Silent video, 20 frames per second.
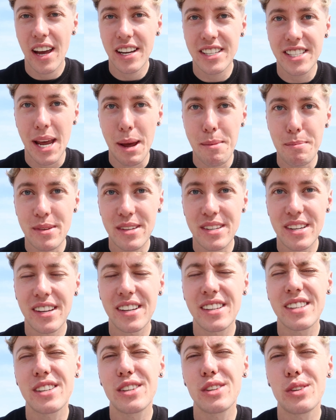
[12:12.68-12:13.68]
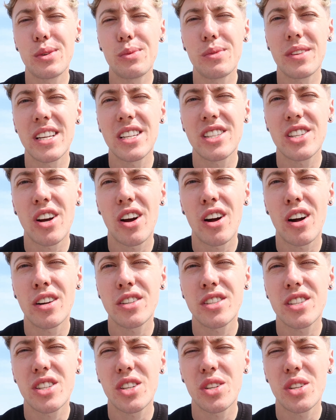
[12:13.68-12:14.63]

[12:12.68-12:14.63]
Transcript: attempt at going with these cards.